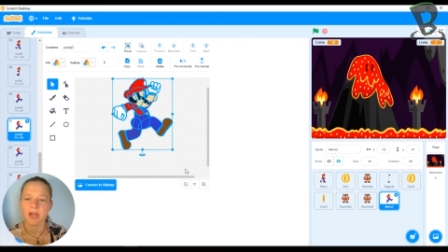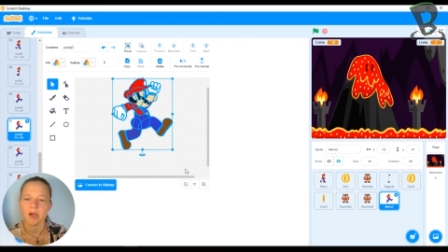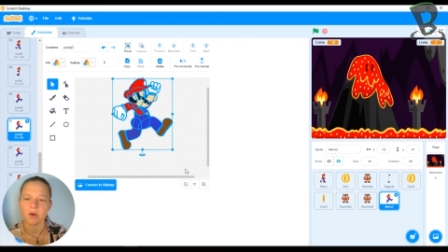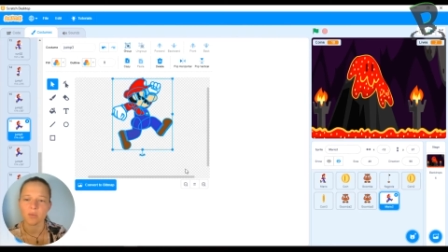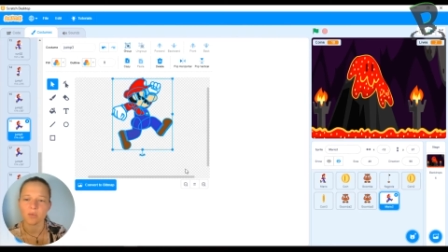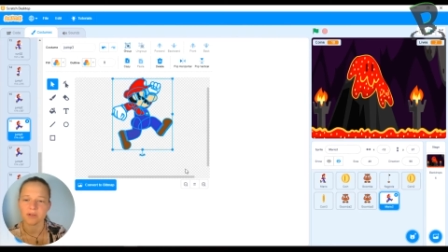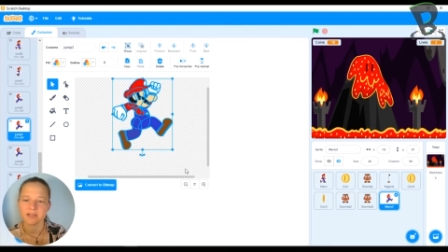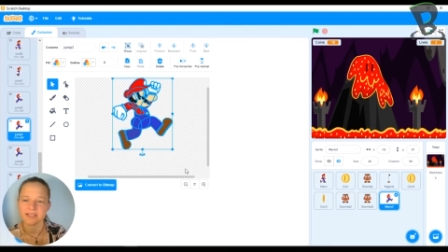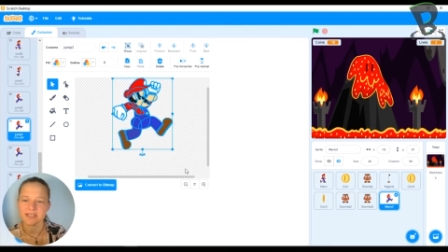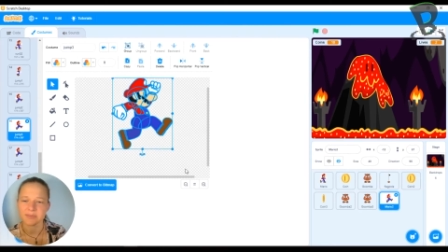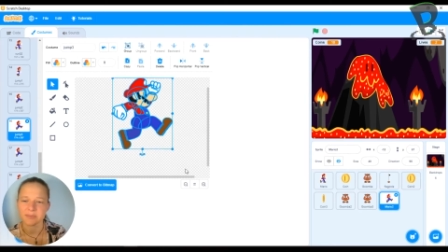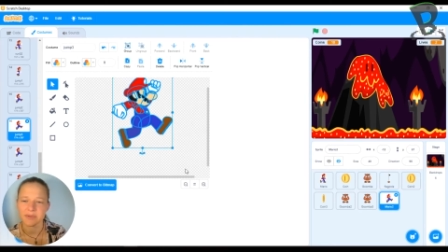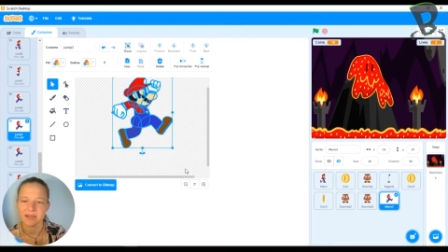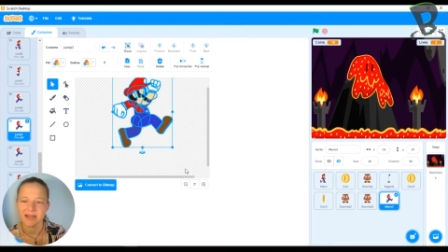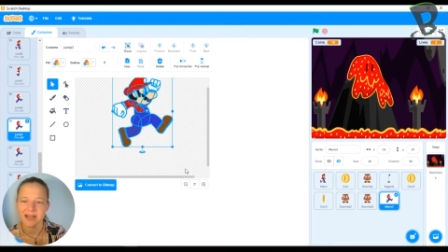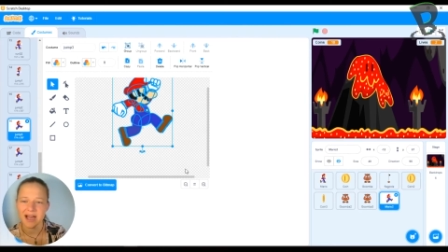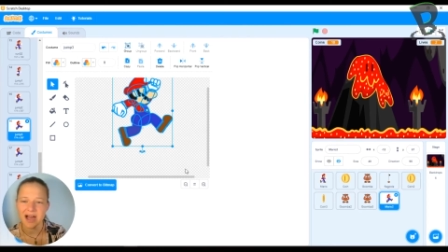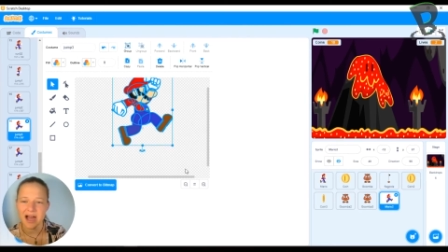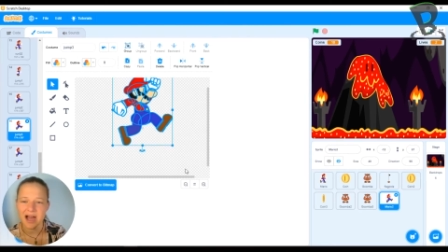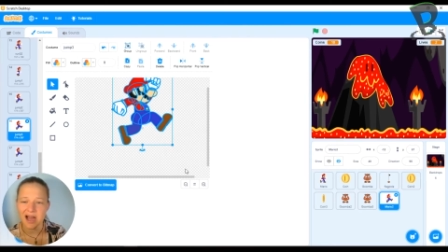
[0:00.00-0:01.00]
one's a bit
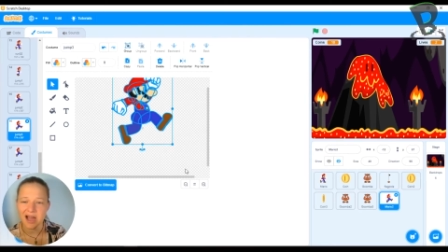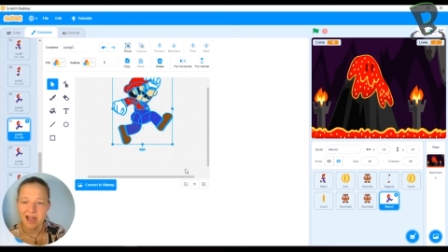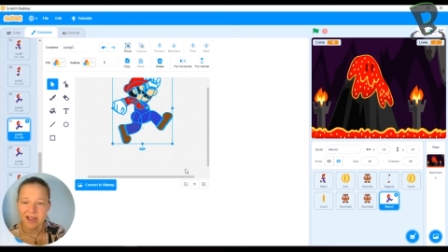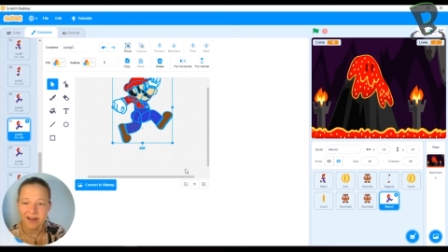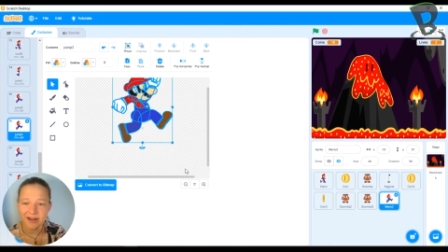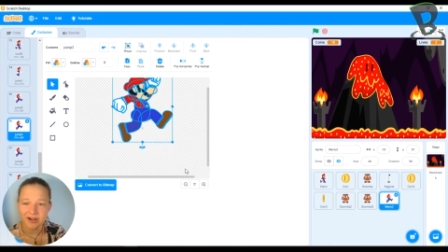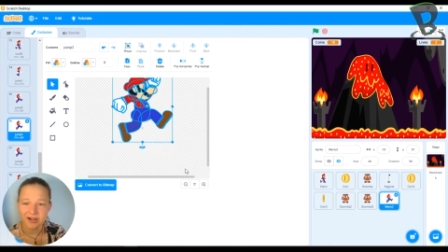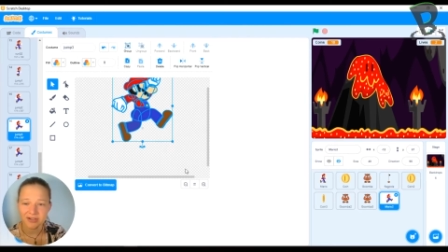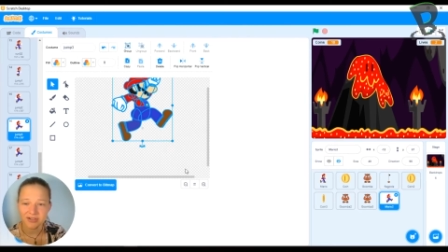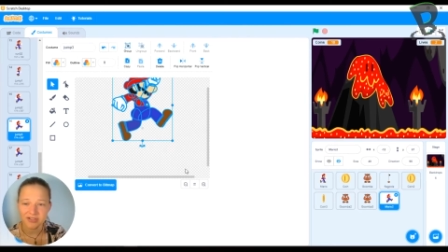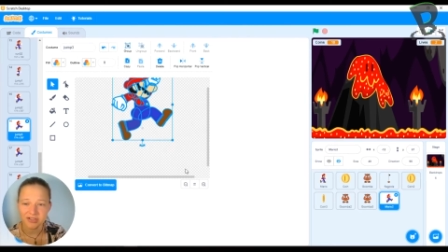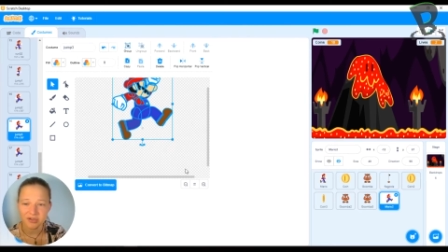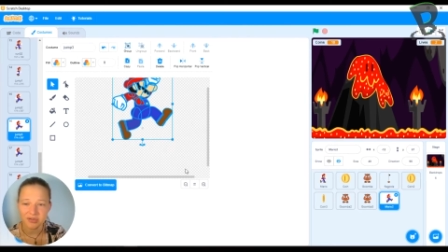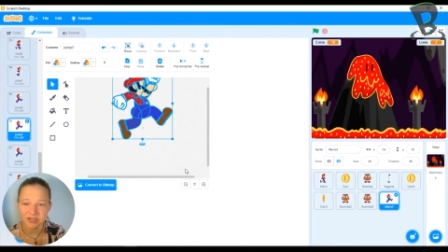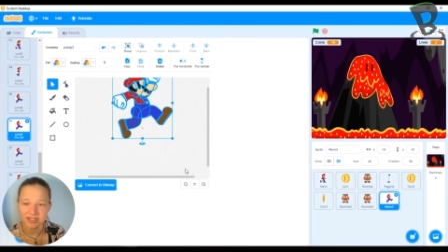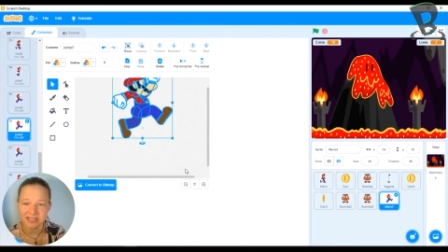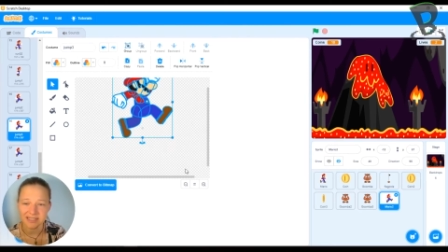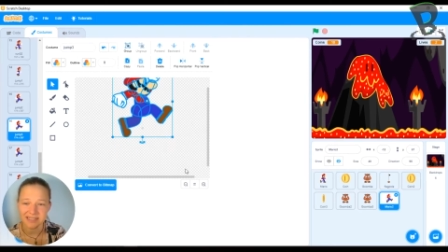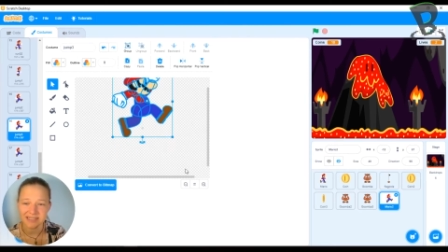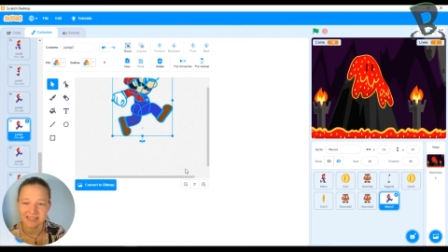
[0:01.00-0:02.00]
higher so
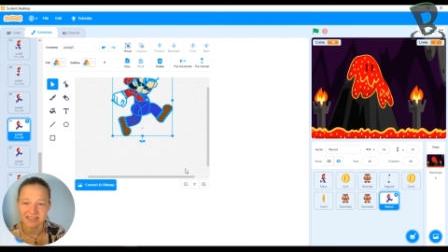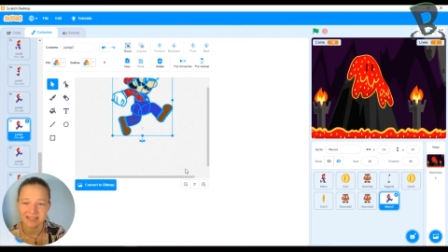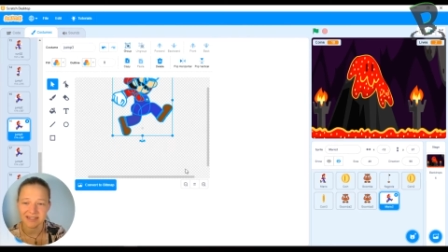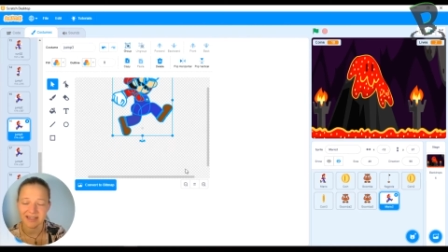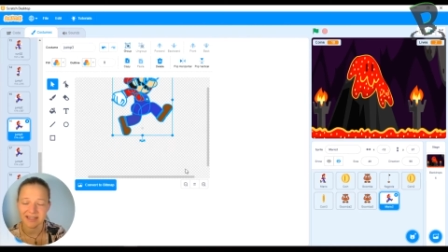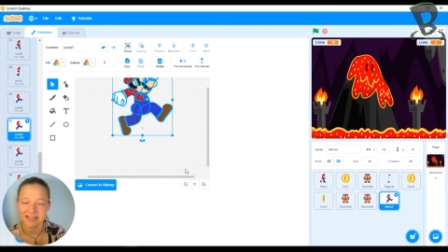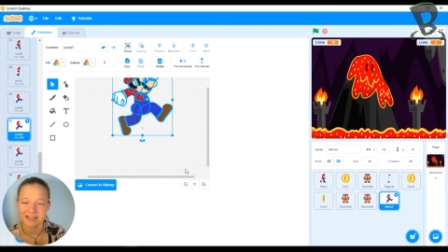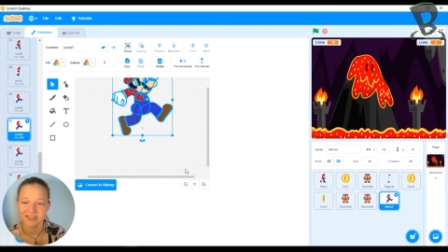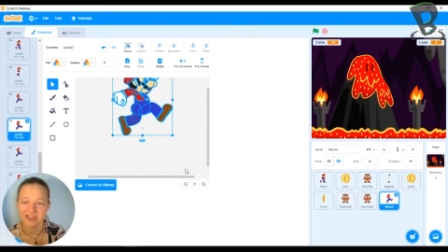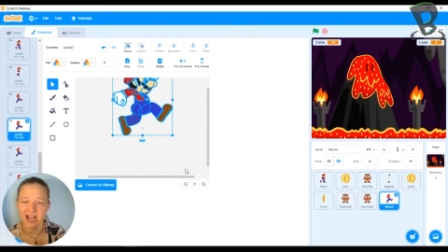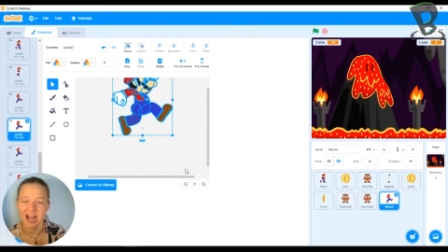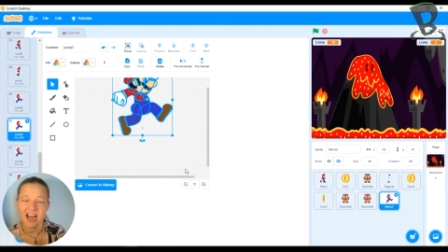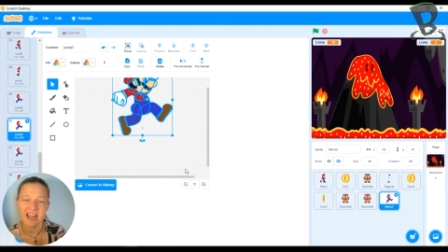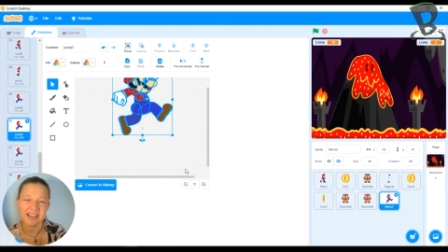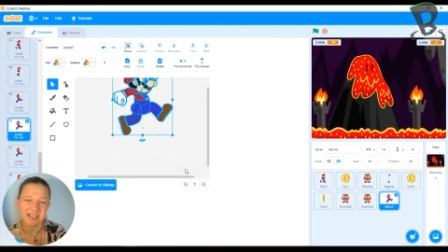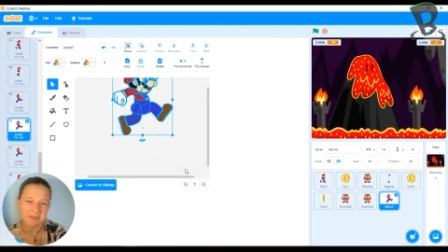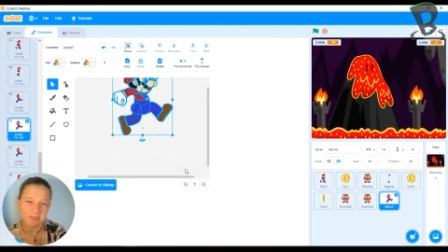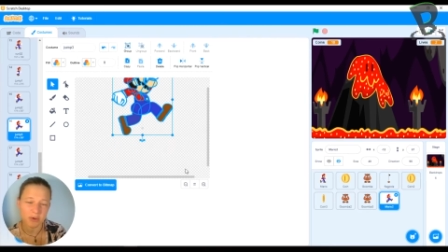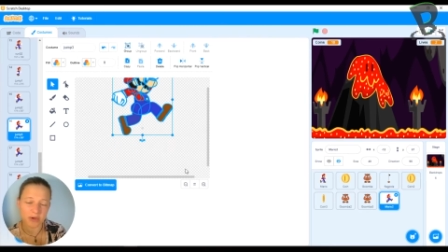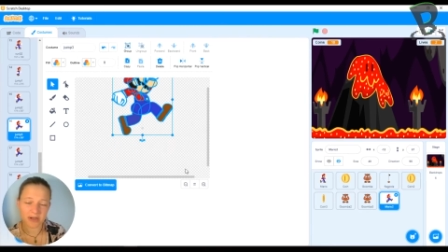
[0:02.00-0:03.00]
that he's at like the
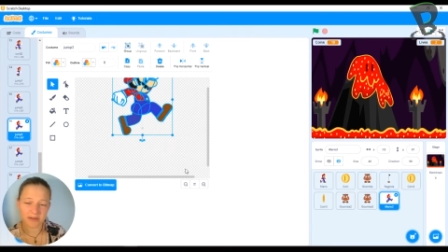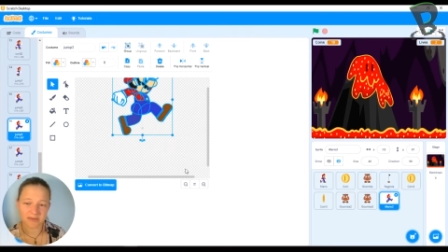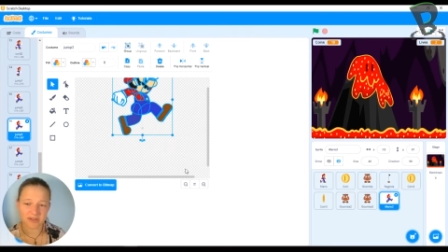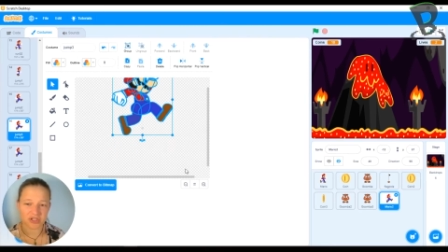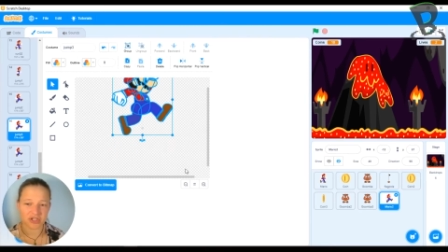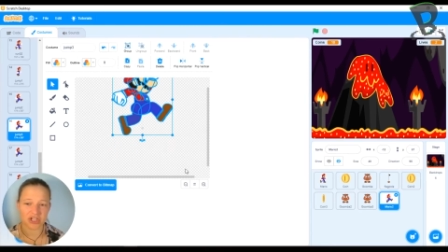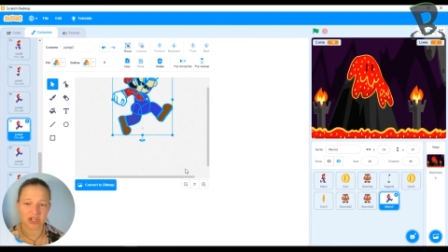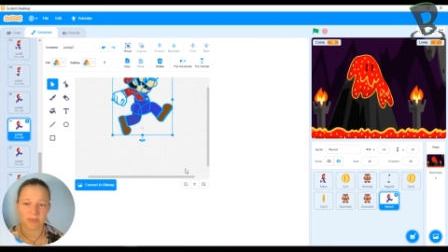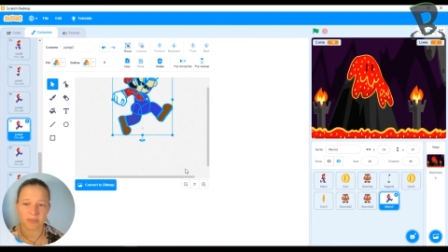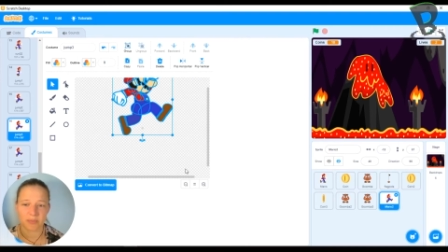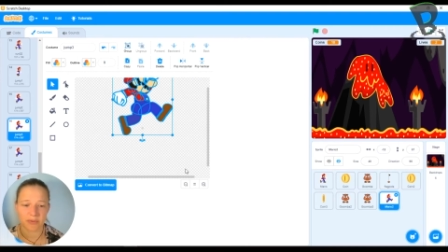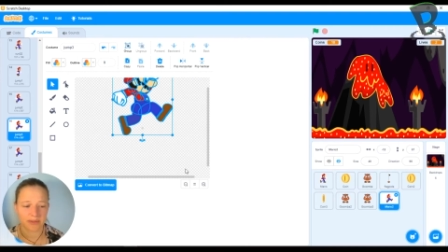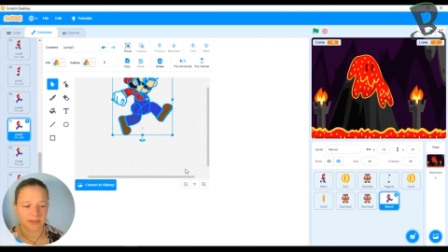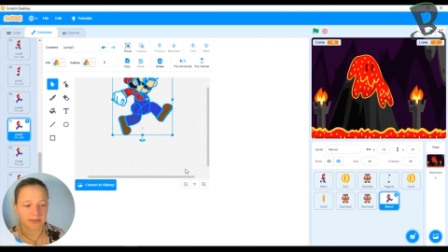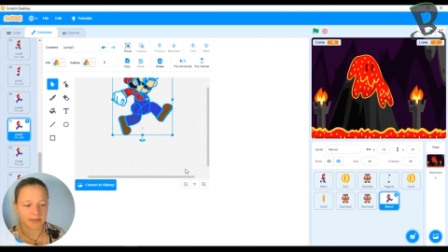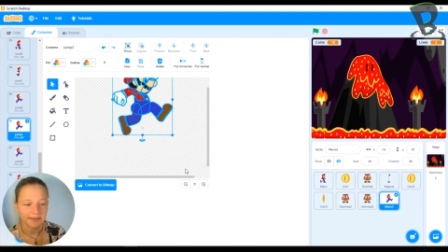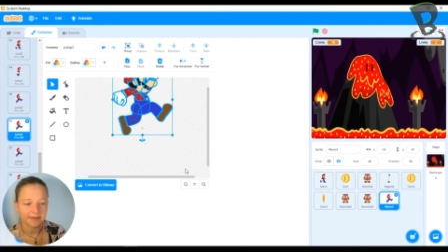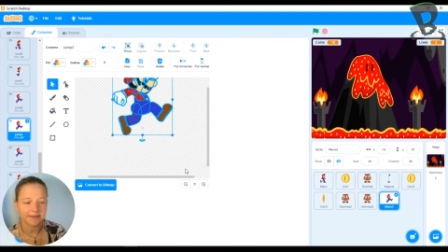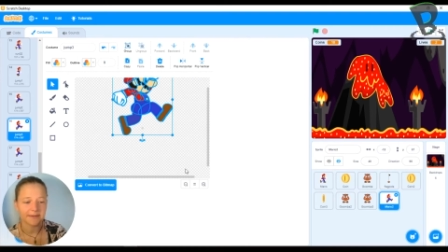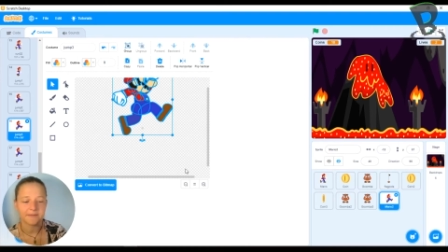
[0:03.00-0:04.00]
highest point of his jump,
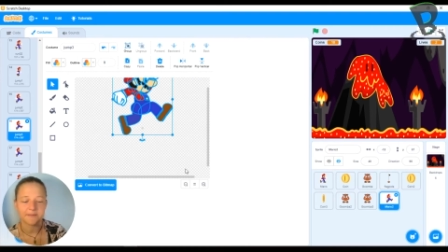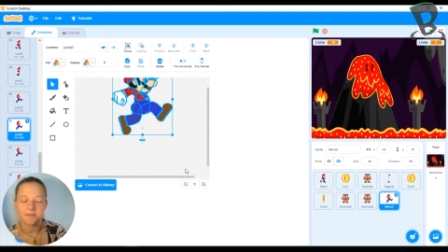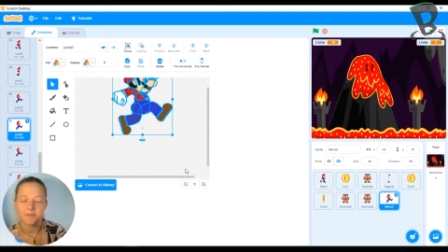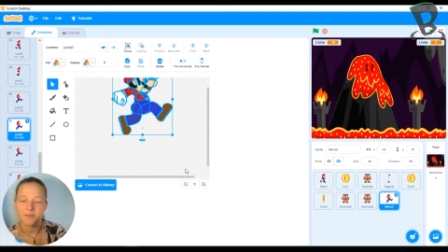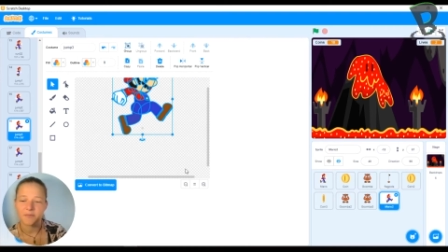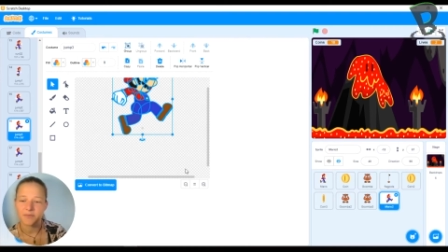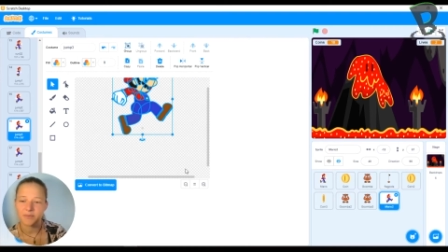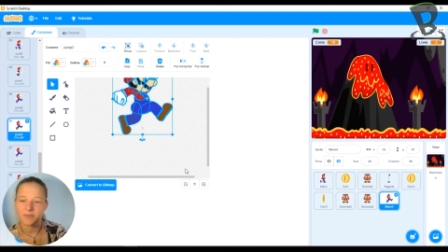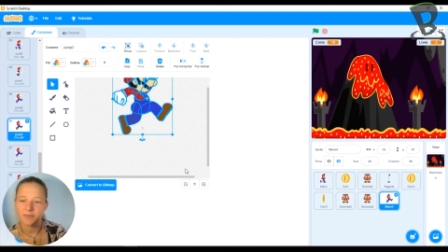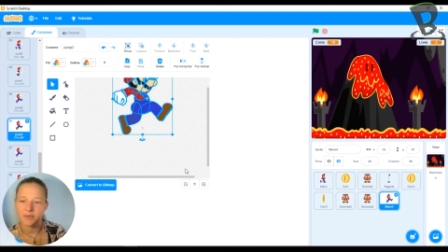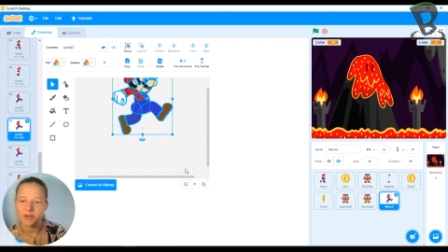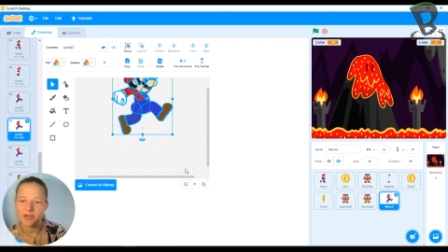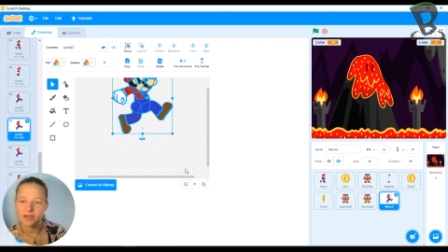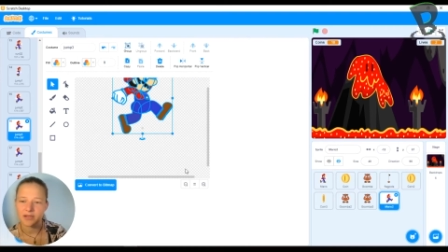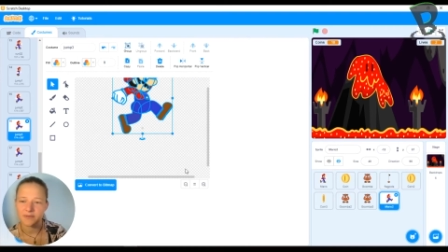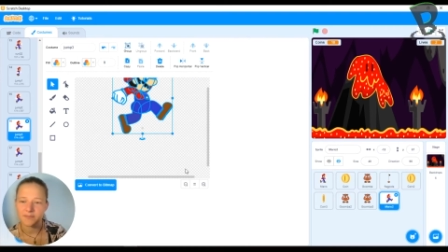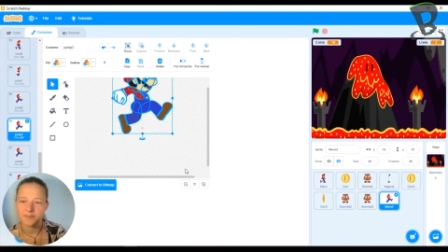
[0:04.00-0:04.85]
right?